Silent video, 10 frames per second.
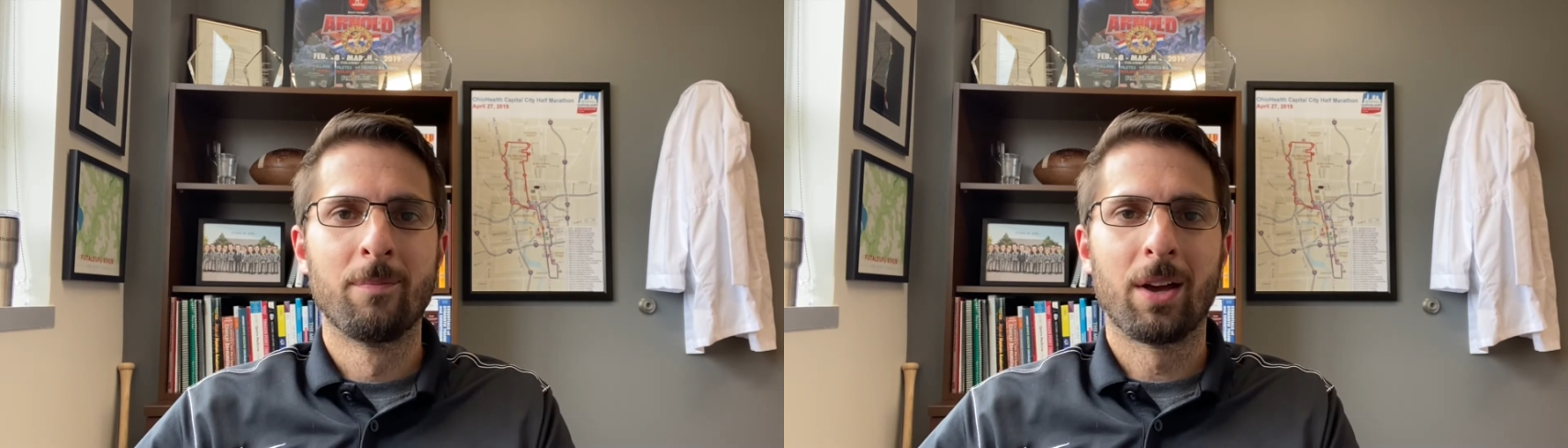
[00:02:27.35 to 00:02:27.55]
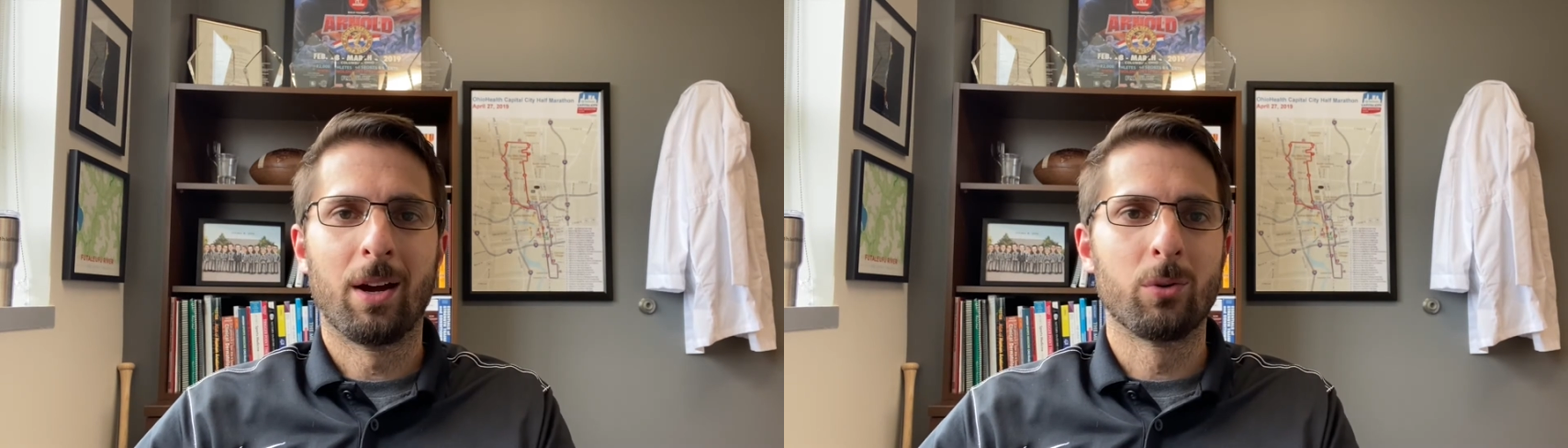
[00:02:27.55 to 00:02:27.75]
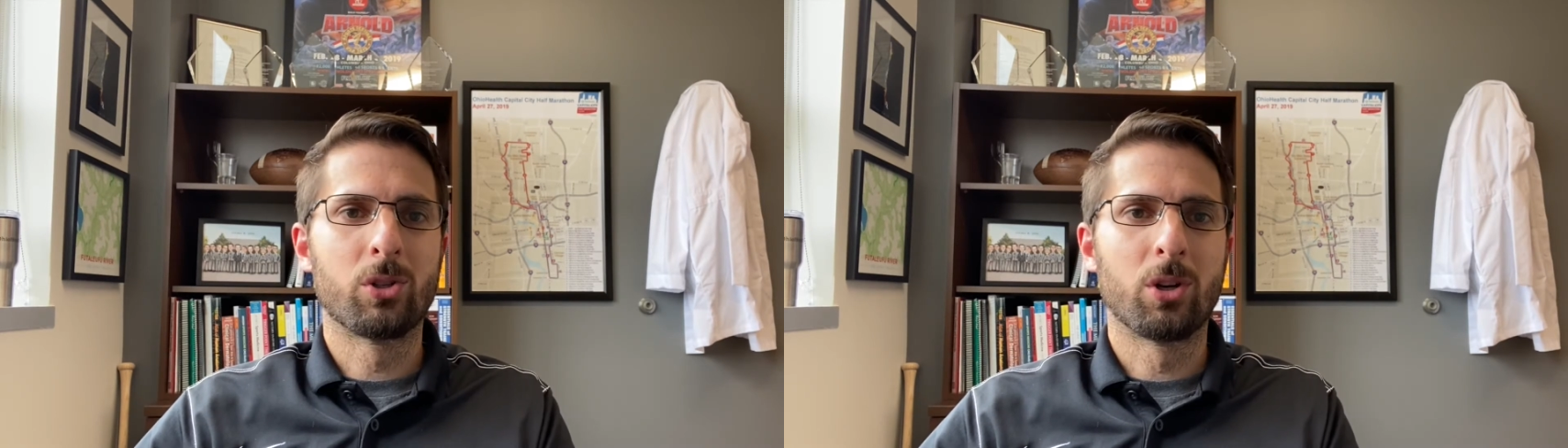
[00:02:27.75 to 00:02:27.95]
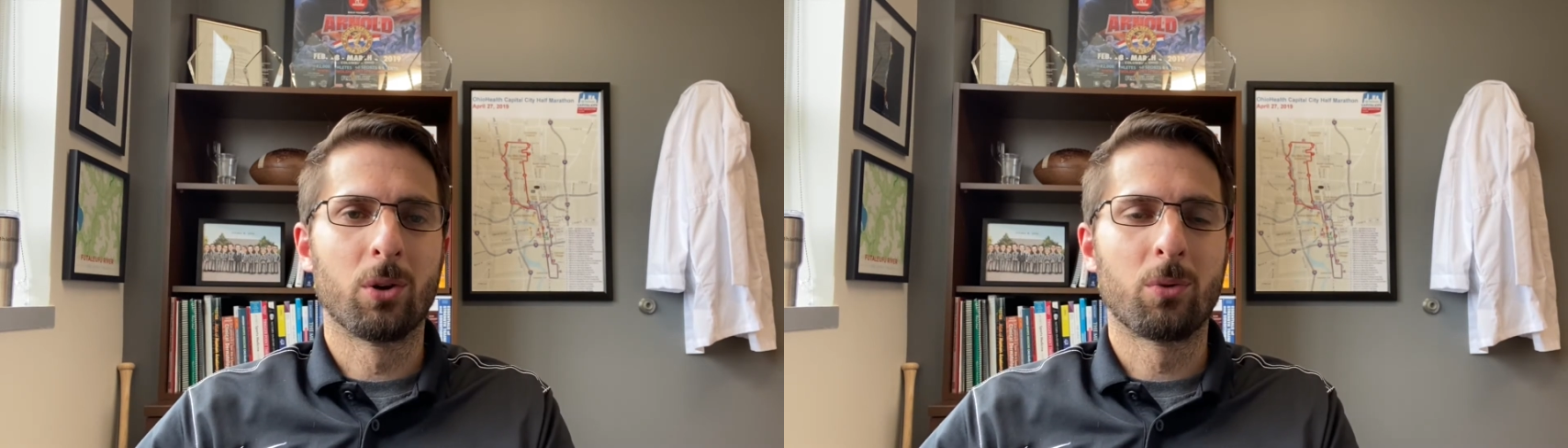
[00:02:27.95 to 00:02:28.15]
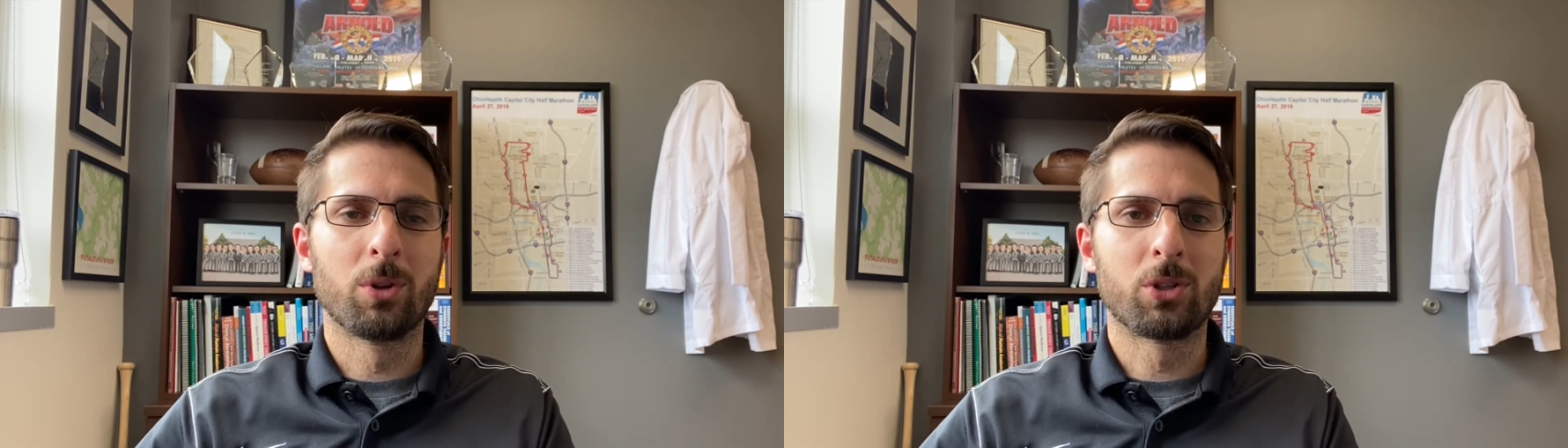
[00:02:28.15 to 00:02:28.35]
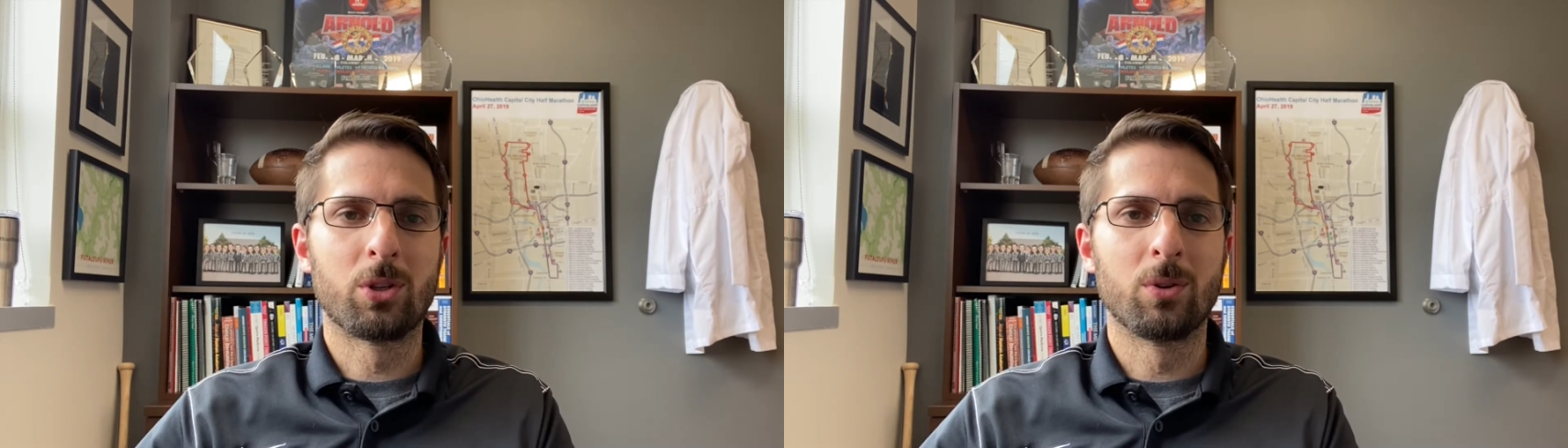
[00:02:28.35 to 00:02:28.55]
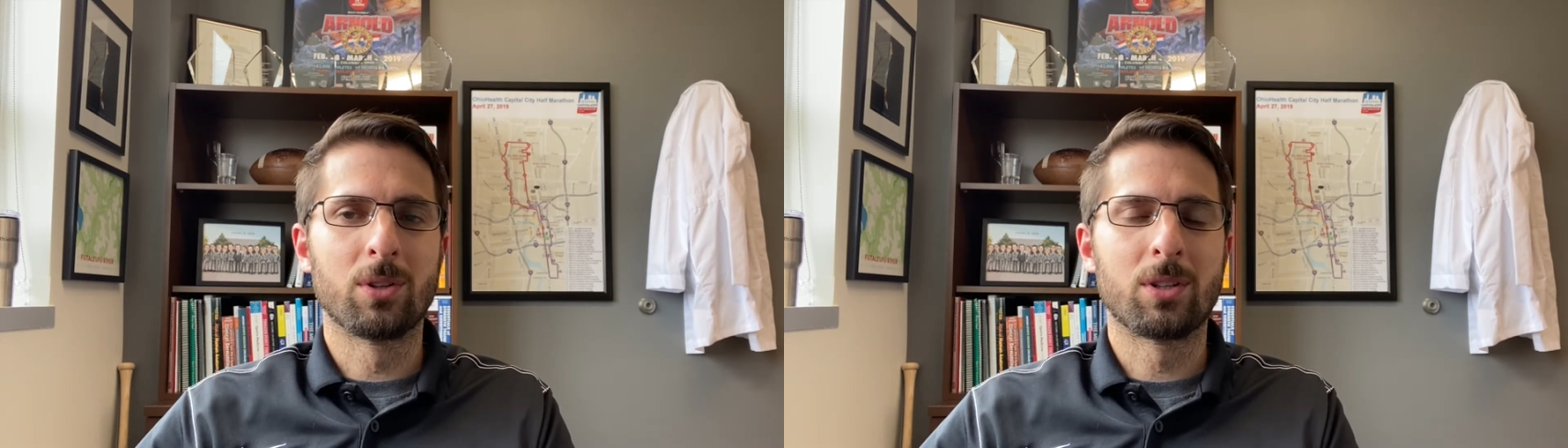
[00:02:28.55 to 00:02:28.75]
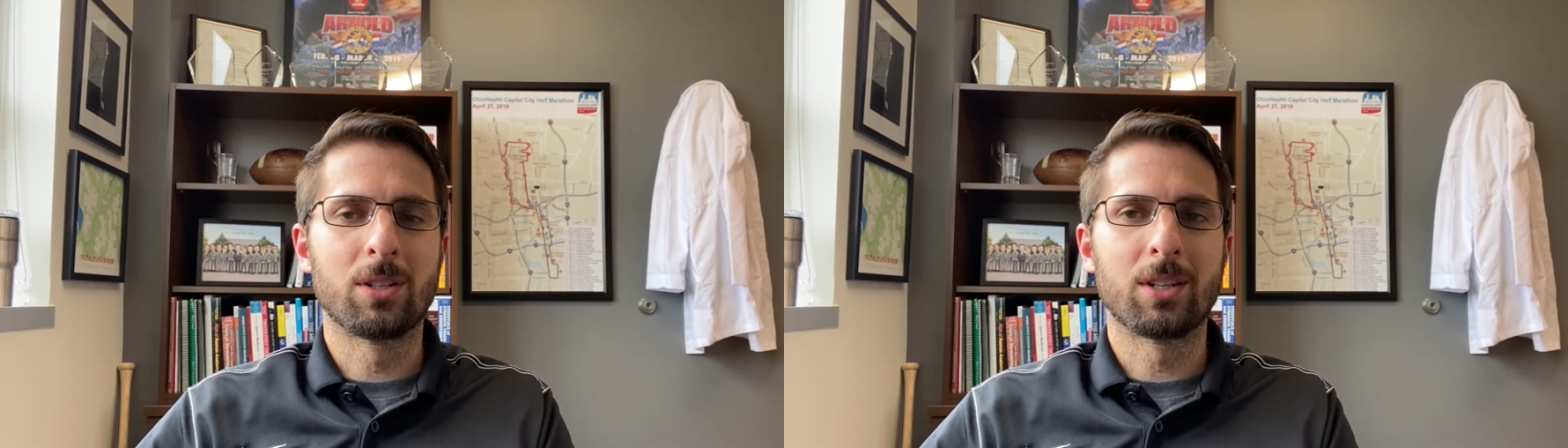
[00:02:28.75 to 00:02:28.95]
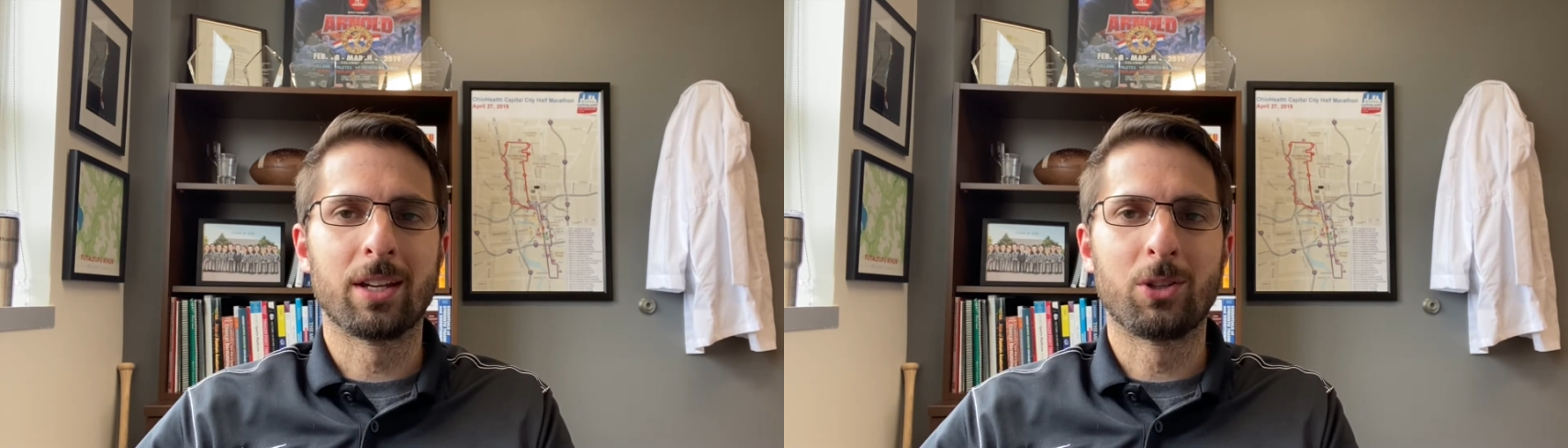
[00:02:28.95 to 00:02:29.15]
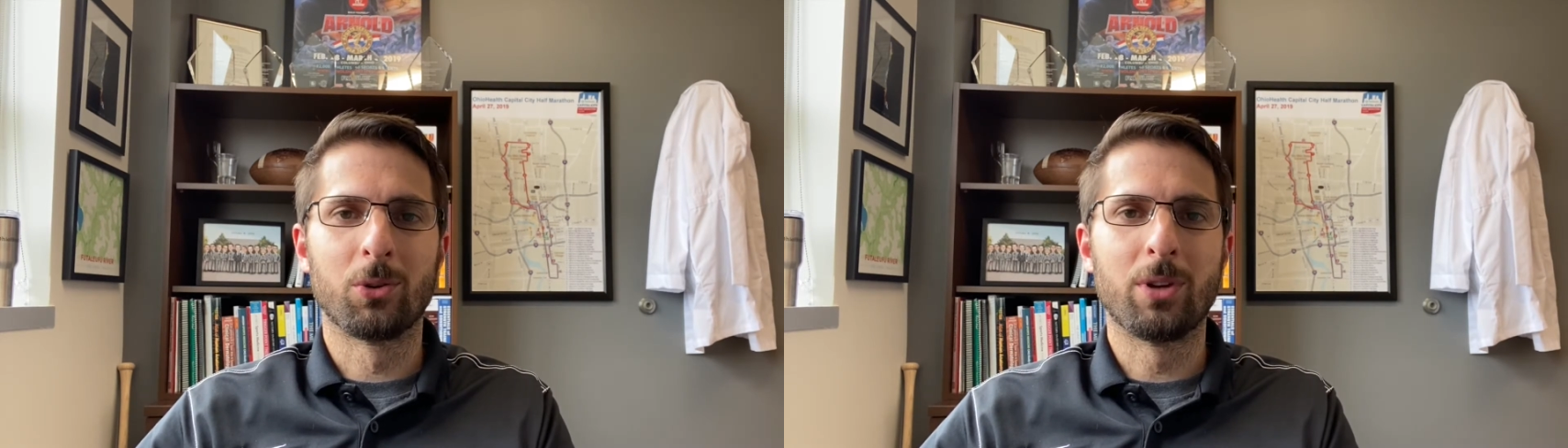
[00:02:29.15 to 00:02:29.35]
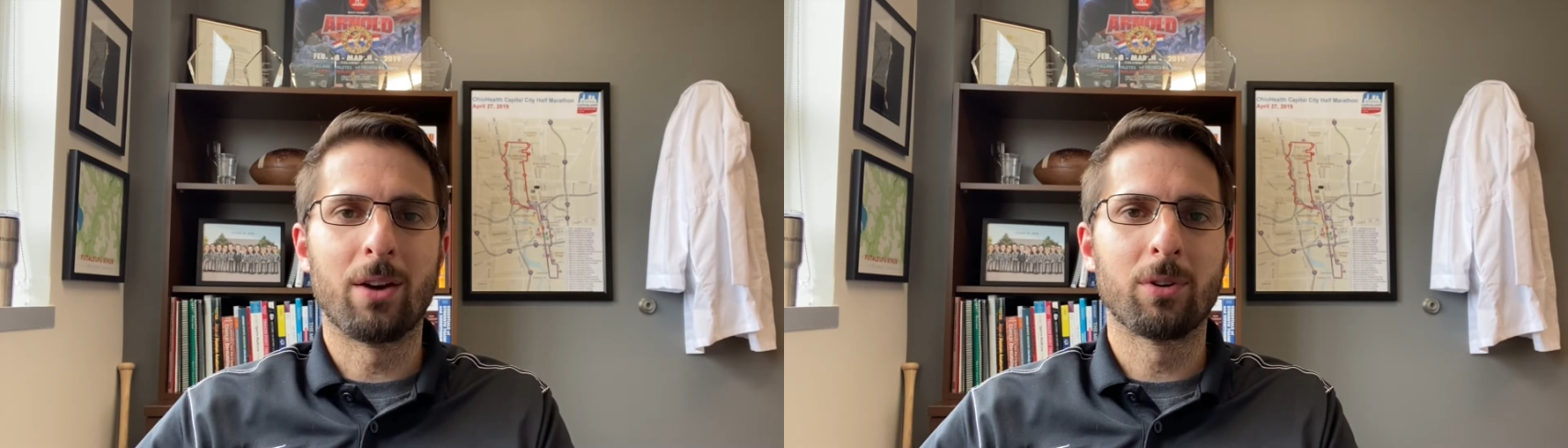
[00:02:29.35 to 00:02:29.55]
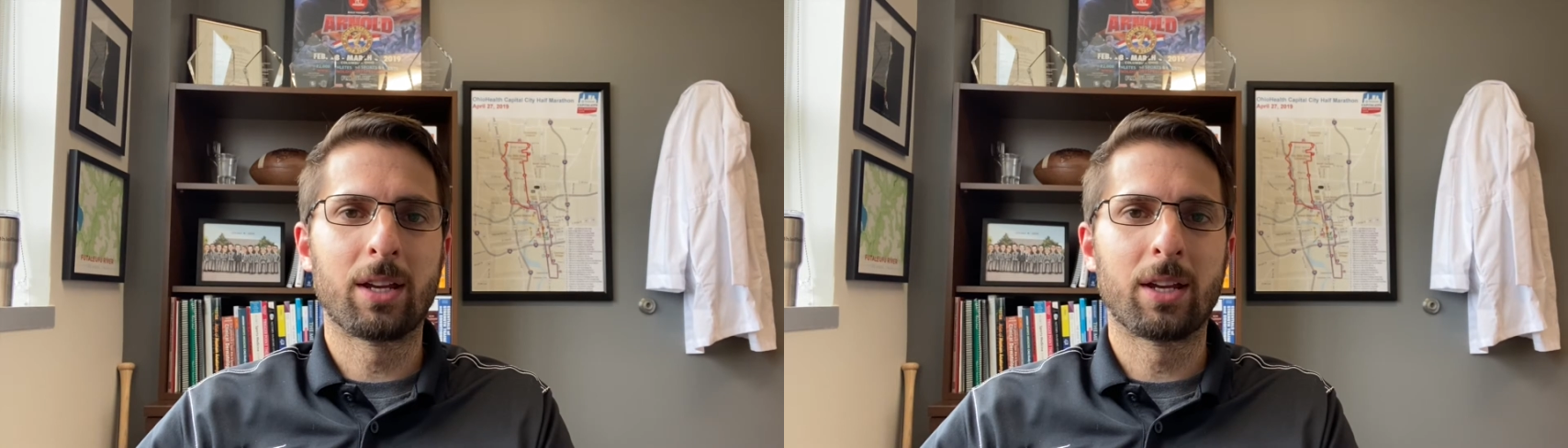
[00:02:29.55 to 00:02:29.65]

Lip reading: I always joke with students, it's like you'll never